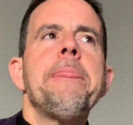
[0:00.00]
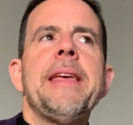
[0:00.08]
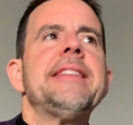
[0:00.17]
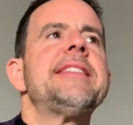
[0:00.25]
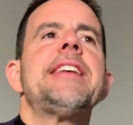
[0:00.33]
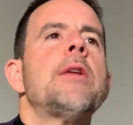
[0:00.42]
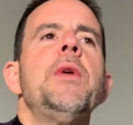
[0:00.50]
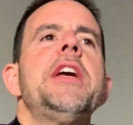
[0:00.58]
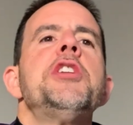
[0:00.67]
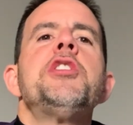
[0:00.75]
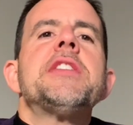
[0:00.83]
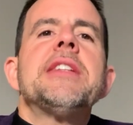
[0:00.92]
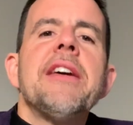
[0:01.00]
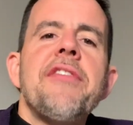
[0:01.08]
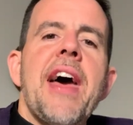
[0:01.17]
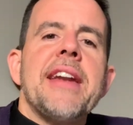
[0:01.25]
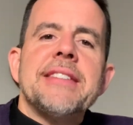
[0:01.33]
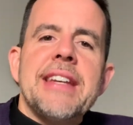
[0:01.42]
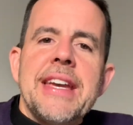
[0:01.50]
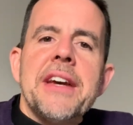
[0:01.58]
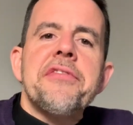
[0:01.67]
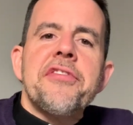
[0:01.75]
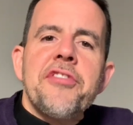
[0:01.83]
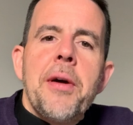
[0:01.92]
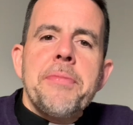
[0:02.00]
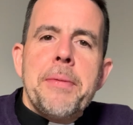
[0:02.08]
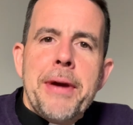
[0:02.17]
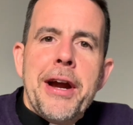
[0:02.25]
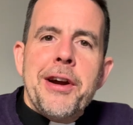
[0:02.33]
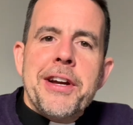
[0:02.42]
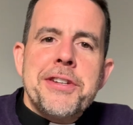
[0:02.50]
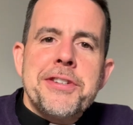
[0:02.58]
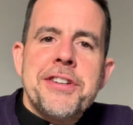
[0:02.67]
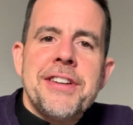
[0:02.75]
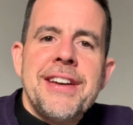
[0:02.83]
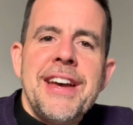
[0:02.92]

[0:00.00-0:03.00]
instead we can just give that as a gift from the parish,